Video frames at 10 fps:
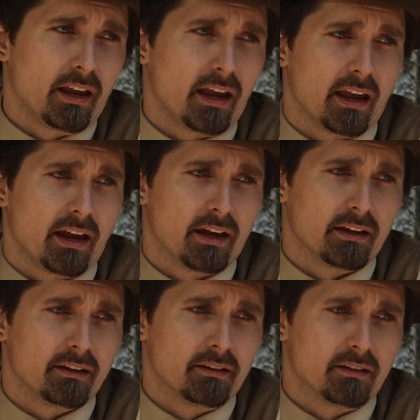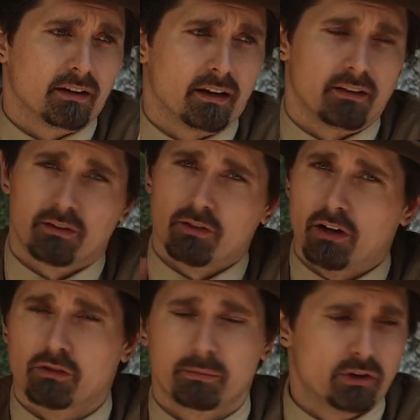and these
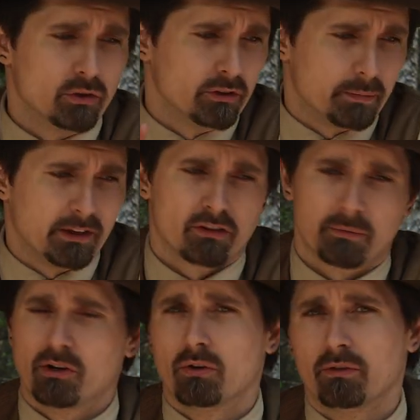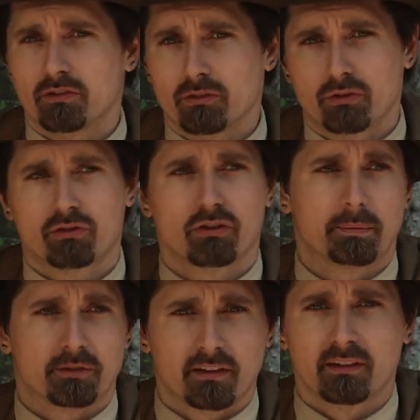thoughts are my own, these opinions are my own, there's no
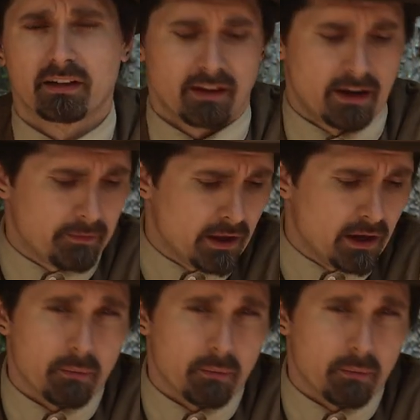script or nothing like that.